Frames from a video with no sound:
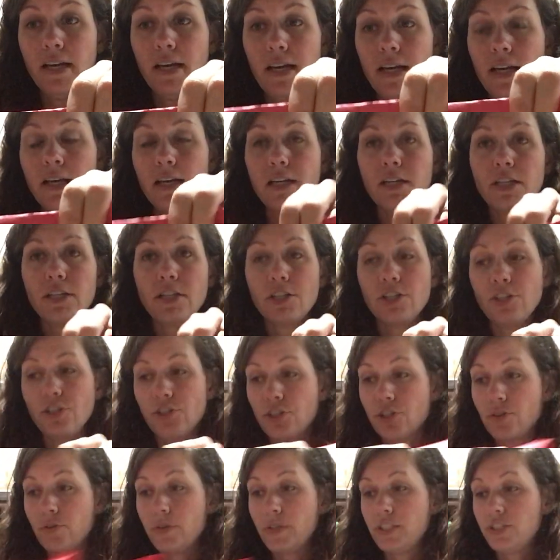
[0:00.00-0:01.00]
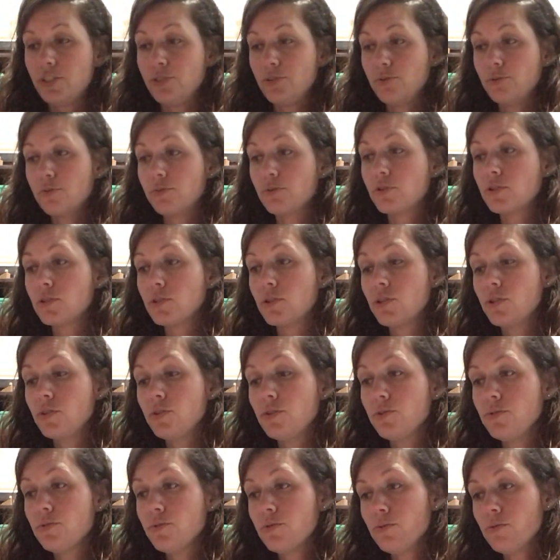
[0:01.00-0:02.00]
and you're going to
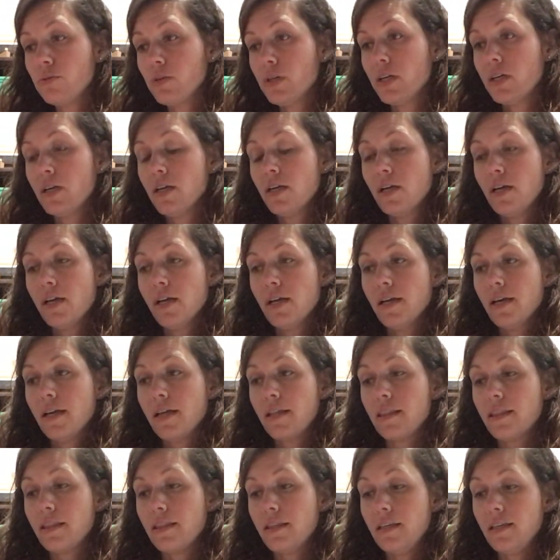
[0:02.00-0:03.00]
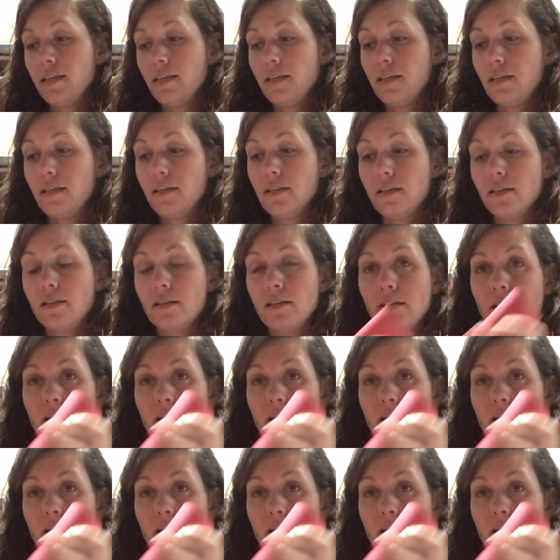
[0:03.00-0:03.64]
glue the